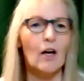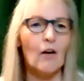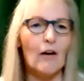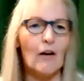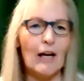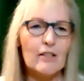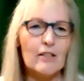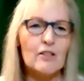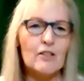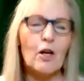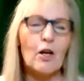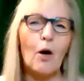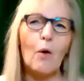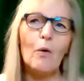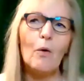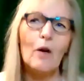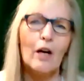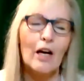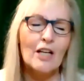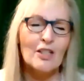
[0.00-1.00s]
All right.
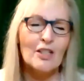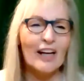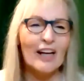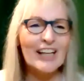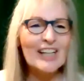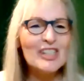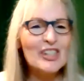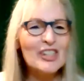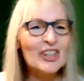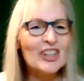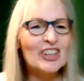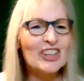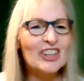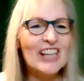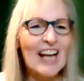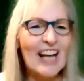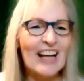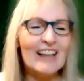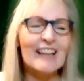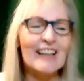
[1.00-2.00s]
So I guess you could
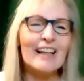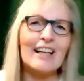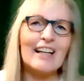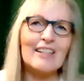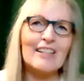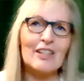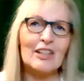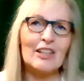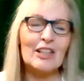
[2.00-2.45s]
look at it as